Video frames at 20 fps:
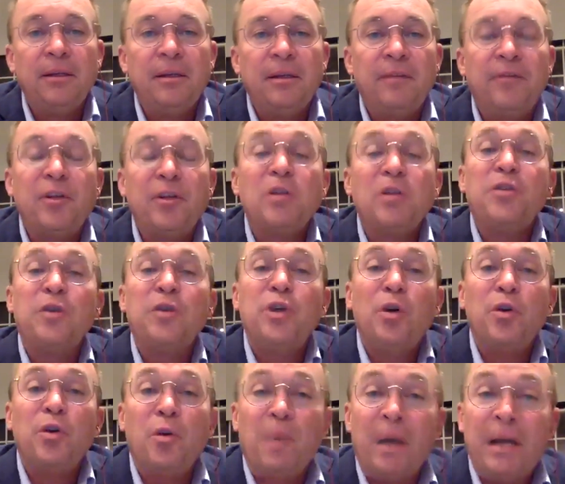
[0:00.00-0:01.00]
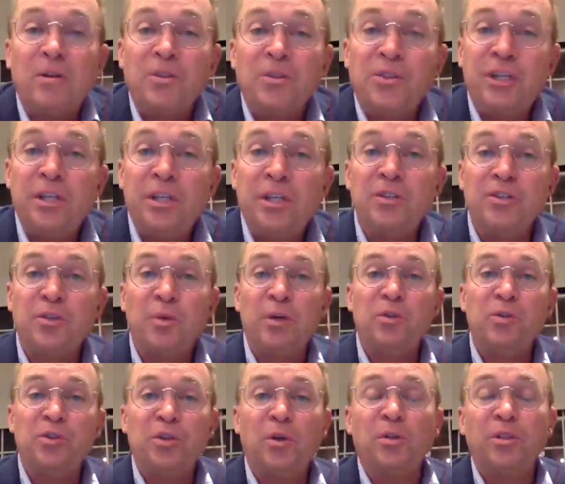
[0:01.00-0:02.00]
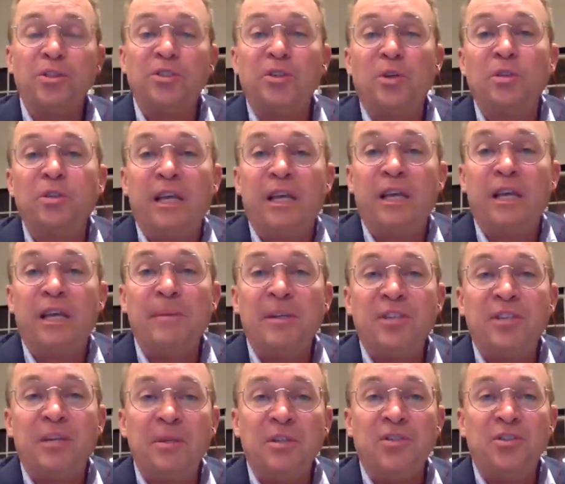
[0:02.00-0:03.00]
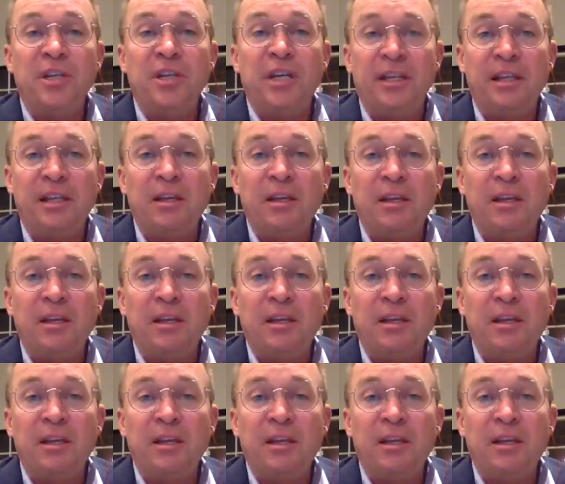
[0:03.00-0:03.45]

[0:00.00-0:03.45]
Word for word: for those of you who don't know, Michael Steele is the one who sold his soul to MSNBC.